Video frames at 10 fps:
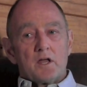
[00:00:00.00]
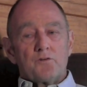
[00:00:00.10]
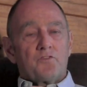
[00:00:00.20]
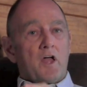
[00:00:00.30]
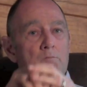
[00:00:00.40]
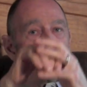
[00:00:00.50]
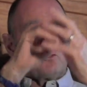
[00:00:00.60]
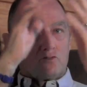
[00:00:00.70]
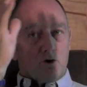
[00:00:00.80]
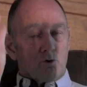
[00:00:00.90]
If they
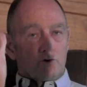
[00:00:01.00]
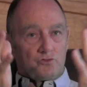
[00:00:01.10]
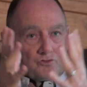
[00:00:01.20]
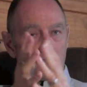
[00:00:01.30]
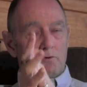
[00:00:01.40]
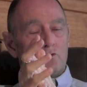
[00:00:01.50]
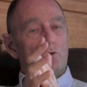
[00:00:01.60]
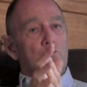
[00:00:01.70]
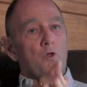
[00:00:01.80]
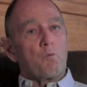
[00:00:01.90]
misuse
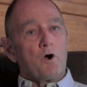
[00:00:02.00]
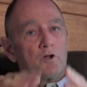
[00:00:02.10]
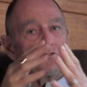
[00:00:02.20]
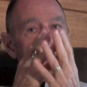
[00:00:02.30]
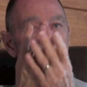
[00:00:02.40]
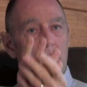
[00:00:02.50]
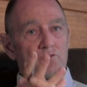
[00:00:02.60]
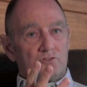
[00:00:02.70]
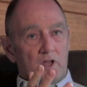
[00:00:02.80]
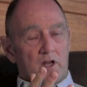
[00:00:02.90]
the words that I've
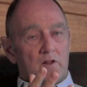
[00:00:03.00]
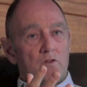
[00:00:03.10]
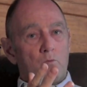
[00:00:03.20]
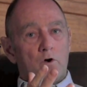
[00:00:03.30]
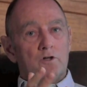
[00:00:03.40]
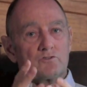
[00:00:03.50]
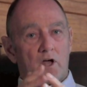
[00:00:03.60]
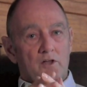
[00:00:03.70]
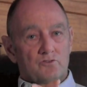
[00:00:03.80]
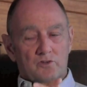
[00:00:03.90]
said, and the words
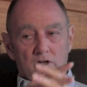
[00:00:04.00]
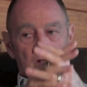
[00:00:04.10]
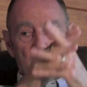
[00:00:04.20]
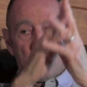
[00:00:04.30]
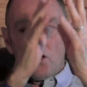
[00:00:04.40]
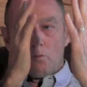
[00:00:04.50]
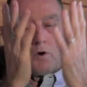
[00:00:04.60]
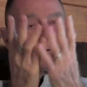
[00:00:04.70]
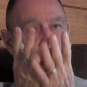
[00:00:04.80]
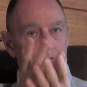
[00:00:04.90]
I said
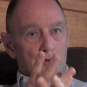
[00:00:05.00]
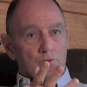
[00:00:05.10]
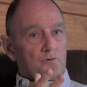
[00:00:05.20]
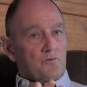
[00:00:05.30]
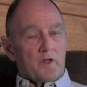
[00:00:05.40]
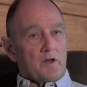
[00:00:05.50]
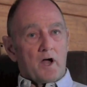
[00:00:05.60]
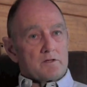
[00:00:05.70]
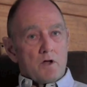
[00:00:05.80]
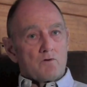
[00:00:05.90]
were truth, then
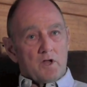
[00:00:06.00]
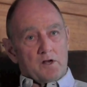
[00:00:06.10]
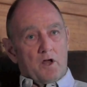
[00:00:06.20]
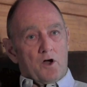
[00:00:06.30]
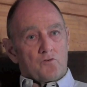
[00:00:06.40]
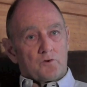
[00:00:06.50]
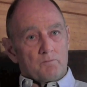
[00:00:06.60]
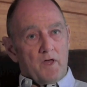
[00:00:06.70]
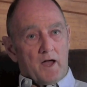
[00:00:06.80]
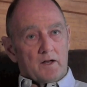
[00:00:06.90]
I don't get hurt
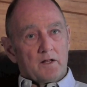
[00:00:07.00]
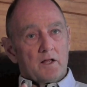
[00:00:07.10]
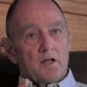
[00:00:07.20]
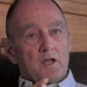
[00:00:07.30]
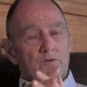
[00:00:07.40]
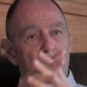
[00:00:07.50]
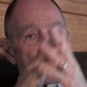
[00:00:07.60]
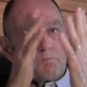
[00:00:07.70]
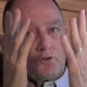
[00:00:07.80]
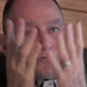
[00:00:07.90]
from that. If
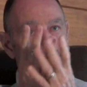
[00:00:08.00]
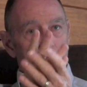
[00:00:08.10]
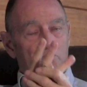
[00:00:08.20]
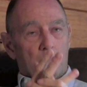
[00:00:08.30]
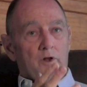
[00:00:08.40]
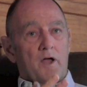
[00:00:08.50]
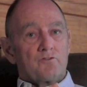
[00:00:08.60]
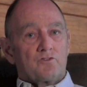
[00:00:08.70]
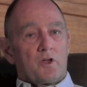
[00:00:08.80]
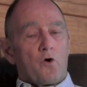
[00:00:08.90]
they misuse what
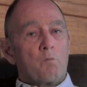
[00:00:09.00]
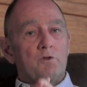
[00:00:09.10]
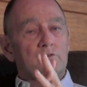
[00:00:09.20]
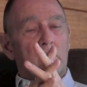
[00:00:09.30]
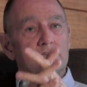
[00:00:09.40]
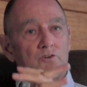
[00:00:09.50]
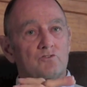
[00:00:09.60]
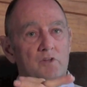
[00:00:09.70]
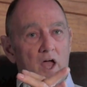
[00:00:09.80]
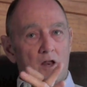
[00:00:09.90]
I've said or
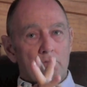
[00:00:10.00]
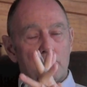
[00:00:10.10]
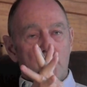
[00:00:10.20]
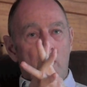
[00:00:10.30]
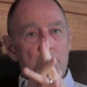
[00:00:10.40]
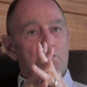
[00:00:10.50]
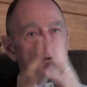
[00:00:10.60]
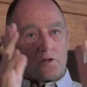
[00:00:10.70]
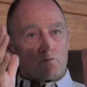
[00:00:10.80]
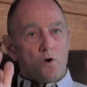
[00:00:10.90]
misunderstand, but if I
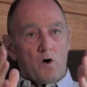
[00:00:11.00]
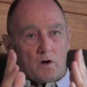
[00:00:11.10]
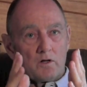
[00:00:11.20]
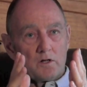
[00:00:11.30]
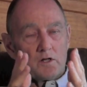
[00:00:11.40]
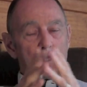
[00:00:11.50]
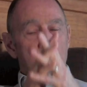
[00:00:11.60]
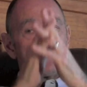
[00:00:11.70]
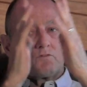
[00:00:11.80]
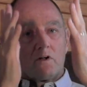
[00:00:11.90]
put it wrong
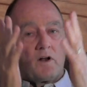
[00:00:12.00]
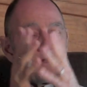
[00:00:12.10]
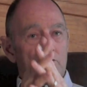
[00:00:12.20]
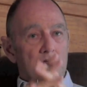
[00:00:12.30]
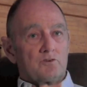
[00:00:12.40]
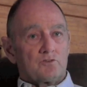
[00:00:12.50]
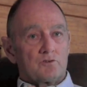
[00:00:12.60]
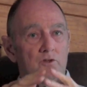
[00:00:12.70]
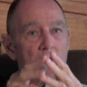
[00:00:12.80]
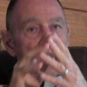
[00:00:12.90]
with cleverness
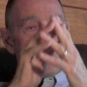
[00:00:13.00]
and